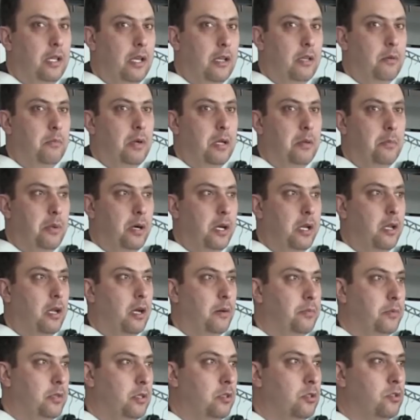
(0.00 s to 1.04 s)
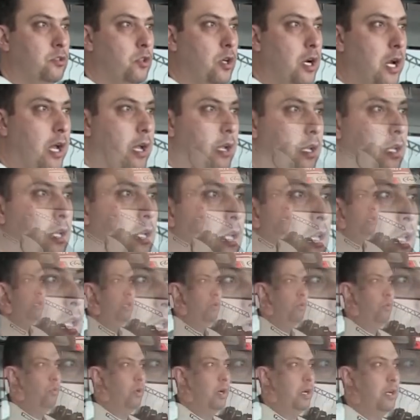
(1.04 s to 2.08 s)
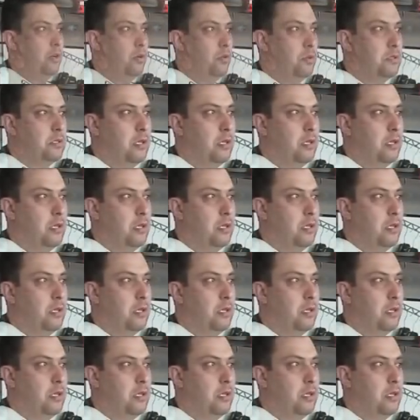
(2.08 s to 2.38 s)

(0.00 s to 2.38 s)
taking my bike up to the track where I know